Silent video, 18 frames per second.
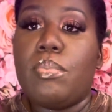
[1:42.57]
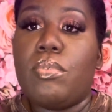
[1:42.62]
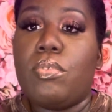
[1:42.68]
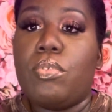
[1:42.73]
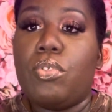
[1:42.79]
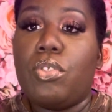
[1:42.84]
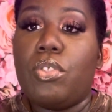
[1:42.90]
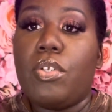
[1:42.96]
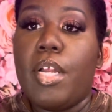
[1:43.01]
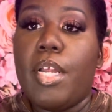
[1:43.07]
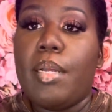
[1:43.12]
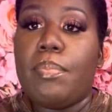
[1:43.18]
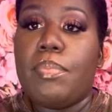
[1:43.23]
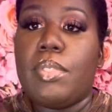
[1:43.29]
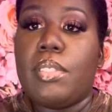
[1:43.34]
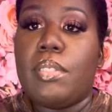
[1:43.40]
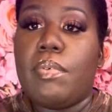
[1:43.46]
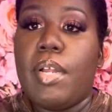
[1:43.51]

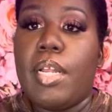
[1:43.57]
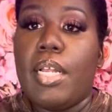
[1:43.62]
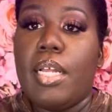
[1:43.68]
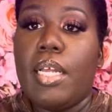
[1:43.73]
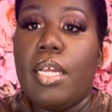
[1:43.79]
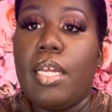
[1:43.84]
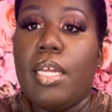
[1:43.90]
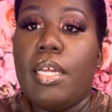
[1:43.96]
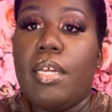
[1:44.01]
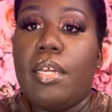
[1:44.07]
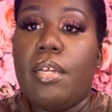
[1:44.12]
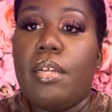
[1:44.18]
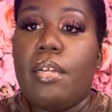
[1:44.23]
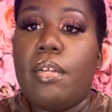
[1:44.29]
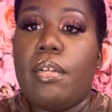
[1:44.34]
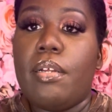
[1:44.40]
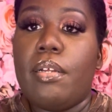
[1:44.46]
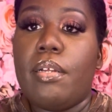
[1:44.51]
straps right
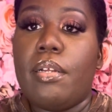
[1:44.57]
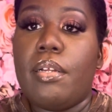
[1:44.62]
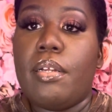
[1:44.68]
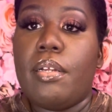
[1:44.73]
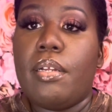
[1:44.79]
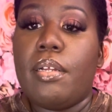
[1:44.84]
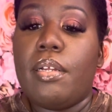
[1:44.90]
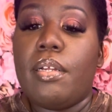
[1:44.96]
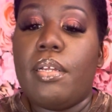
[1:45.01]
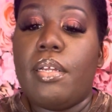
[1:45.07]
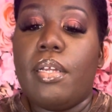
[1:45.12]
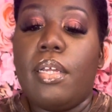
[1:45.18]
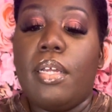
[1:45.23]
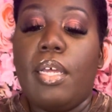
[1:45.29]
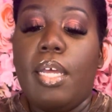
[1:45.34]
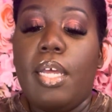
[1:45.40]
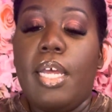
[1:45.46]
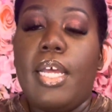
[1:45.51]
here.
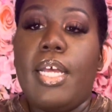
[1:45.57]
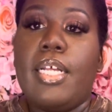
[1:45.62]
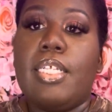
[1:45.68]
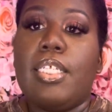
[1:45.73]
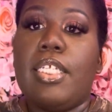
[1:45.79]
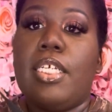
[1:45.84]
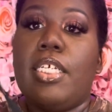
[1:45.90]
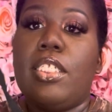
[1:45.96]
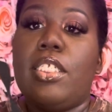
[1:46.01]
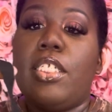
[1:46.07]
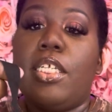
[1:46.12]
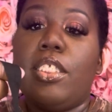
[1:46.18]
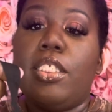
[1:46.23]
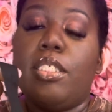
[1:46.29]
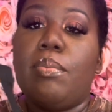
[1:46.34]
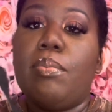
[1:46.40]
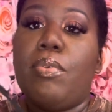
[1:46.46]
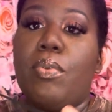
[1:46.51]
Has an
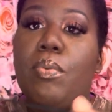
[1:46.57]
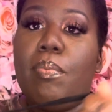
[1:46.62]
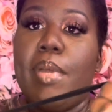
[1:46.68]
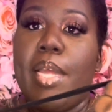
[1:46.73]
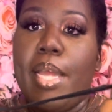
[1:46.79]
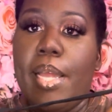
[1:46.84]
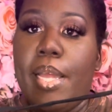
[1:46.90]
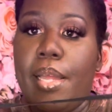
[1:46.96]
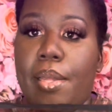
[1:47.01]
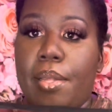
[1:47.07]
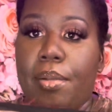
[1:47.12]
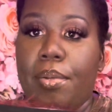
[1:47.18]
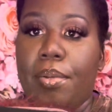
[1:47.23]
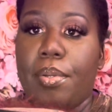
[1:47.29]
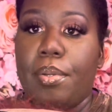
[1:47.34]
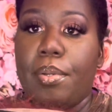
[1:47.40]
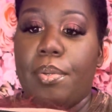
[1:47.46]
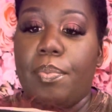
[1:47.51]
adjustable
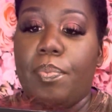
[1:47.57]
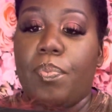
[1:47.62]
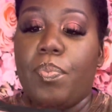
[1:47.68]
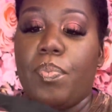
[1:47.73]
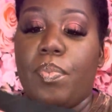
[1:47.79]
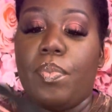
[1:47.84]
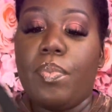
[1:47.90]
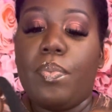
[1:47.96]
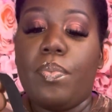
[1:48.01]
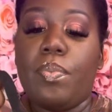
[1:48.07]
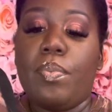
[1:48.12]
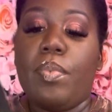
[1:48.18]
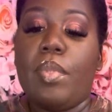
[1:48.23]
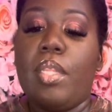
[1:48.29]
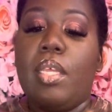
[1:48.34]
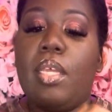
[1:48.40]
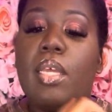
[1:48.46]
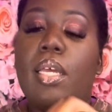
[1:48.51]
band
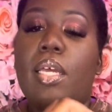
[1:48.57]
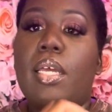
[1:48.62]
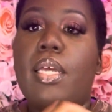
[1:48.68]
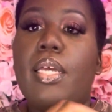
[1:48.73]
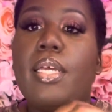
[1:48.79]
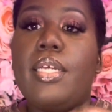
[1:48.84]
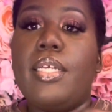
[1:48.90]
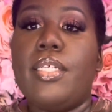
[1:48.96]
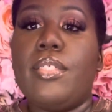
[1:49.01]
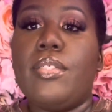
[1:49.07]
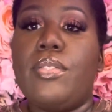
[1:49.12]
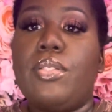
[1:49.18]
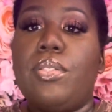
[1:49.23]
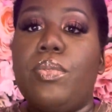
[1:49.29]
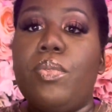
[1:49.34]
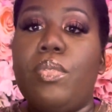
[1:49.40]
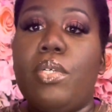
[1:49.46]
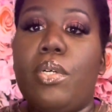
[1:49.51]
and
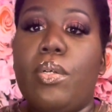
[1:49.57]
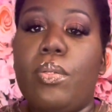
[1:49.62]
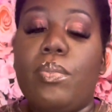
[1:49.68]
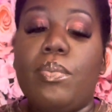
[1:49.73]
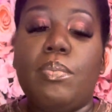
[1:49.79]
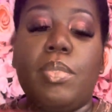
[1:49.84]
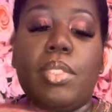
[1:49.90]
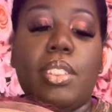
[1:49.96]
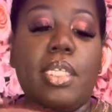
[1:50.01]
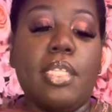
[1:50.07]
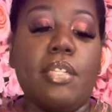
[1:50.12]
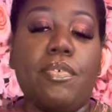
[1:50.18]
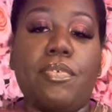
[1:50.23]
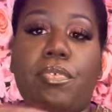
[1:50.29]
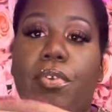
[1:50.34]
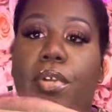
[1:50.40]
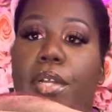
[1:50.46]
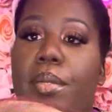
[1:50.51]
2 combs in the
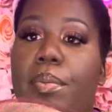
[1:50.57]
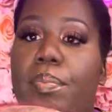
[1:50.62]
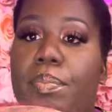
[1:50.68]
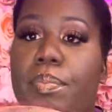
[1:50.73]
front.